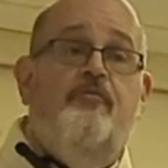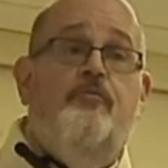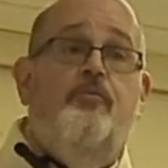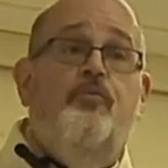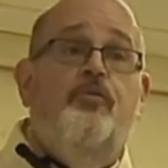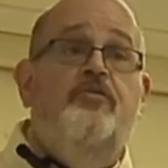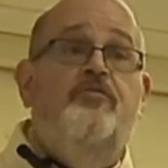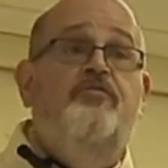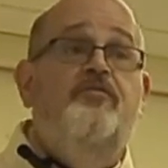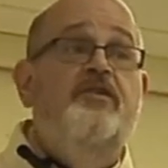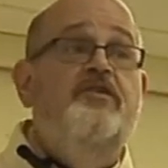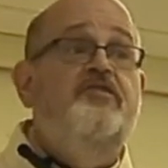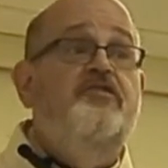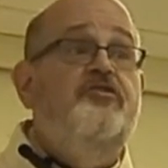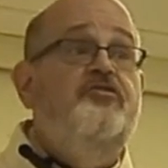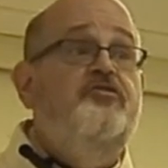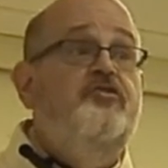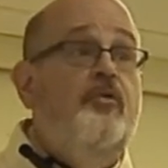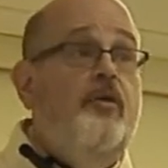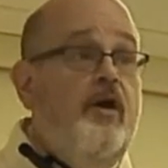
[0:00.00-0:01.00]
was
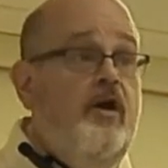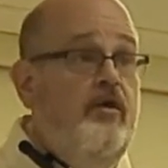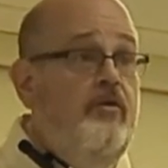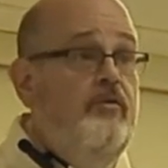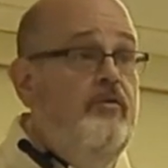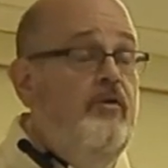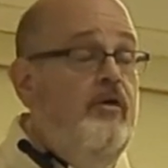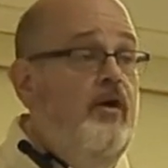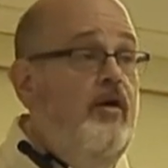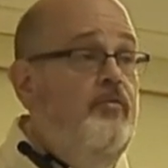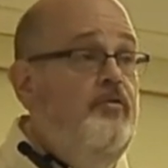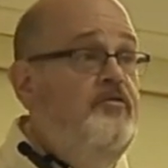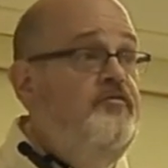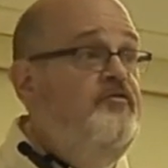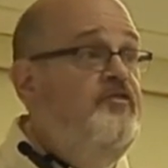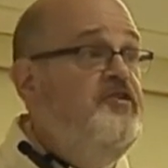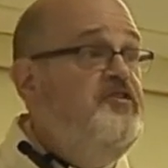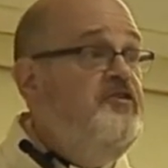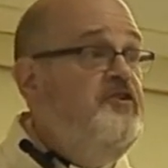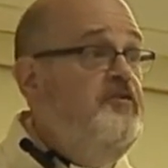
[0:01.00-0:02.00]
visited
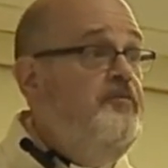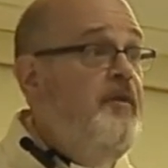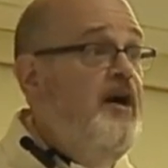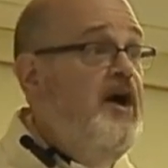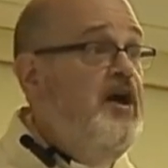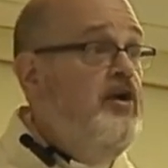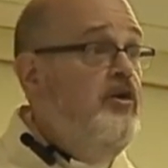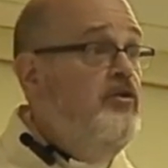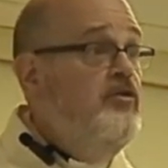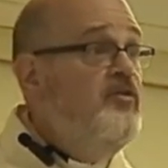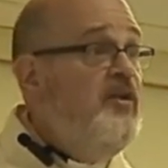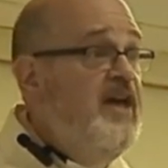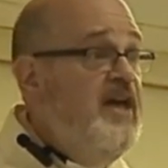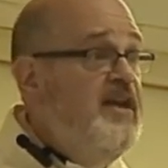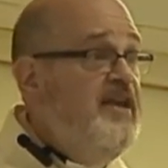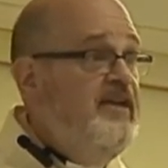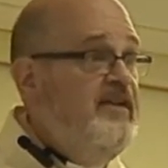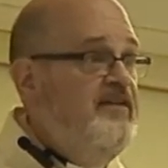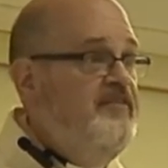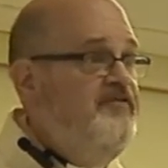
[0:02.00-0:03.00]
by Our
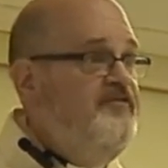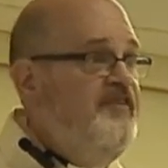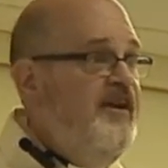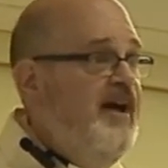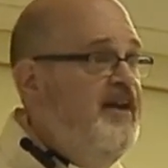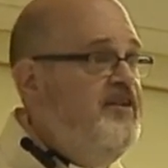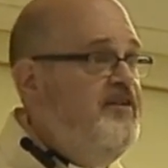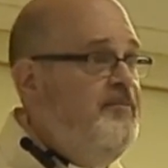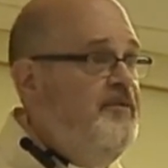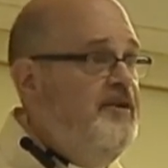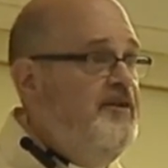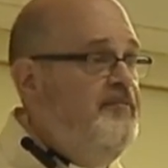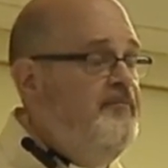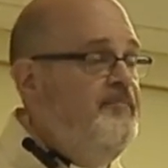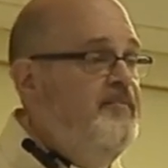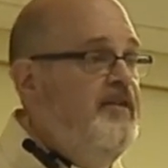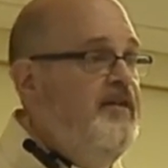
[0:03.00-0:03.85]
Lady in Fatima,